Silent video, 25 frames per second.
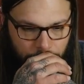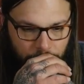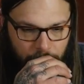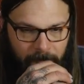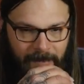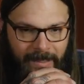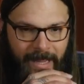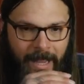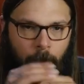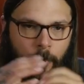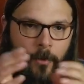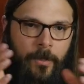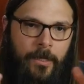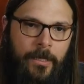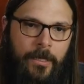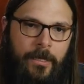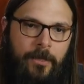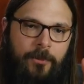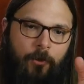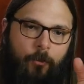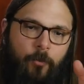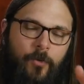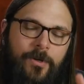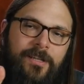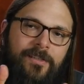Now,
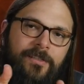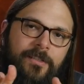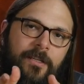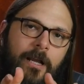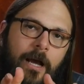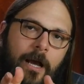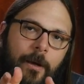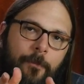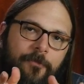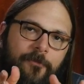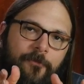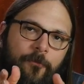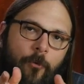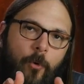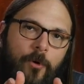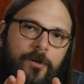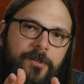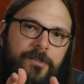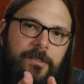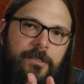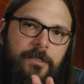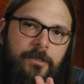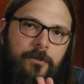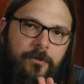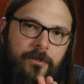the reason I'm
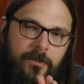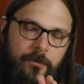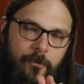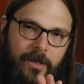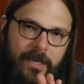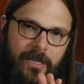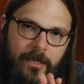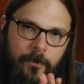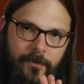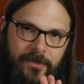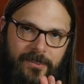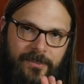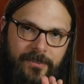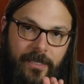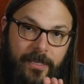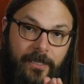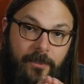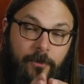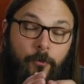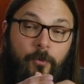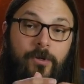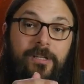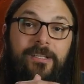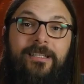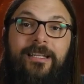forcing you to make a mistake,
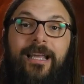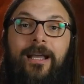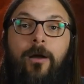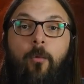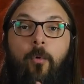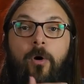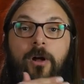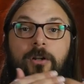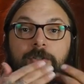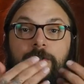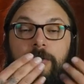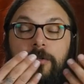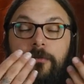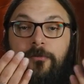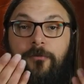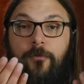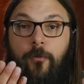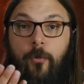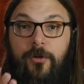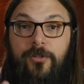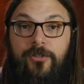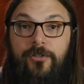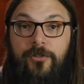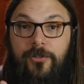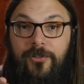the reason I want you to
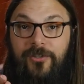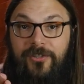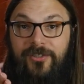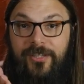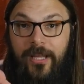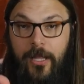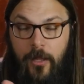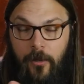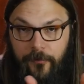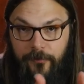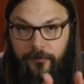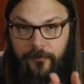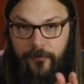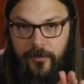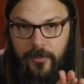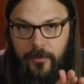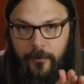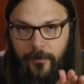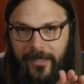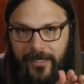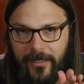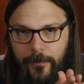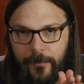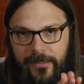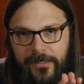force yourself to
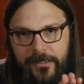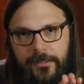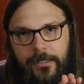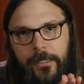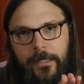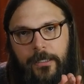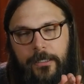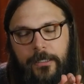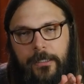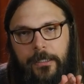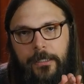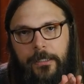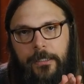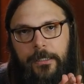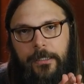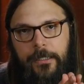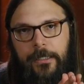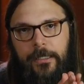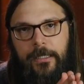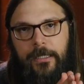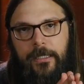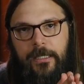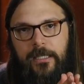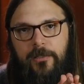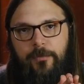make a mistake,
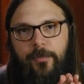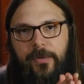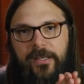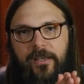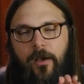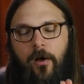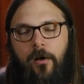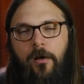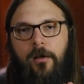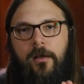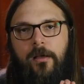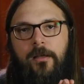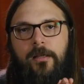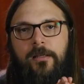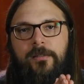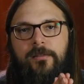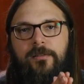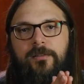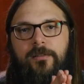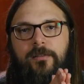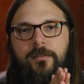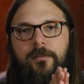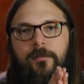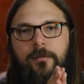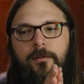is
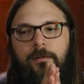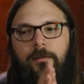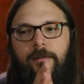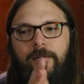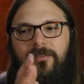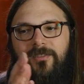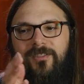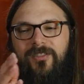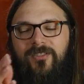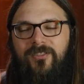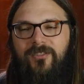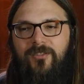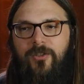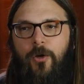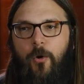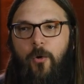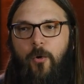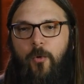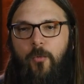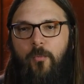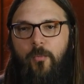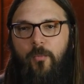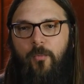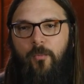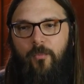because
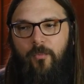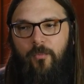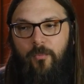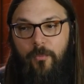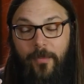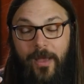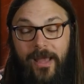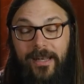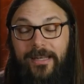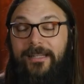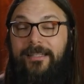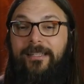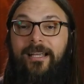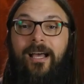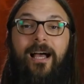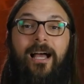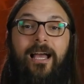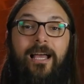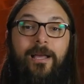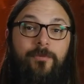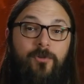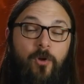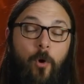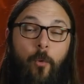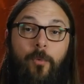so many
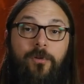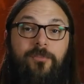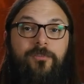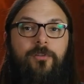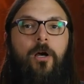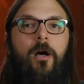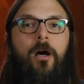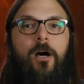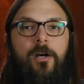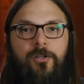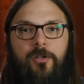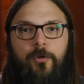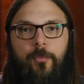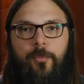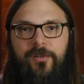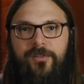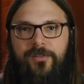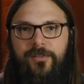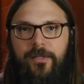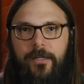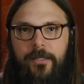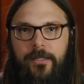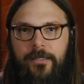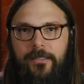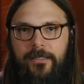times, almost
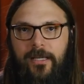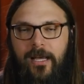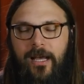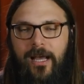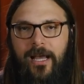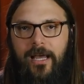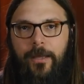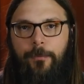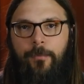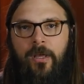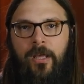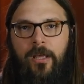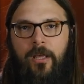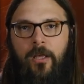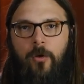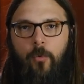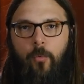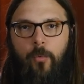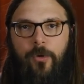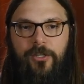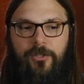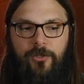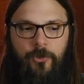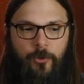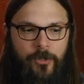100% of the time,
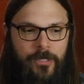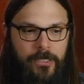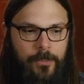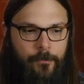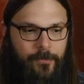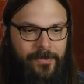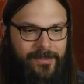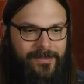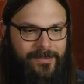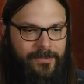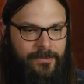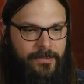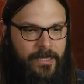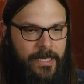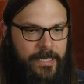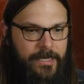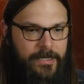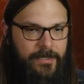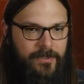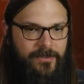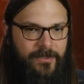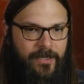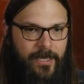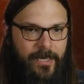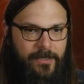we treat
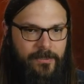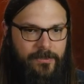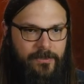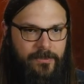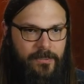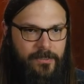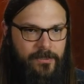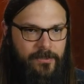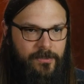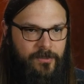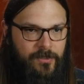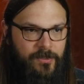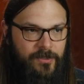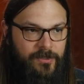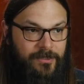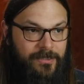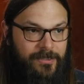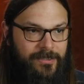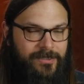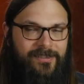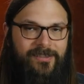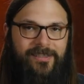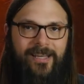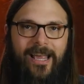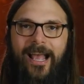mistakes as these just
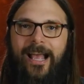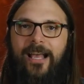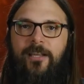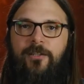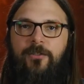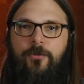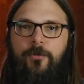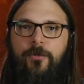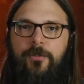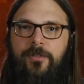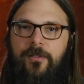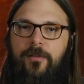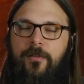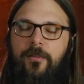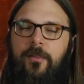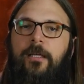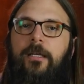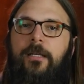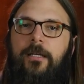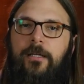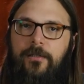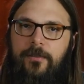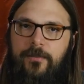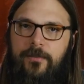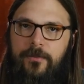disastrous
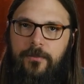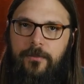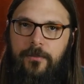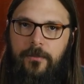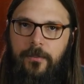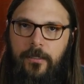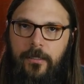things,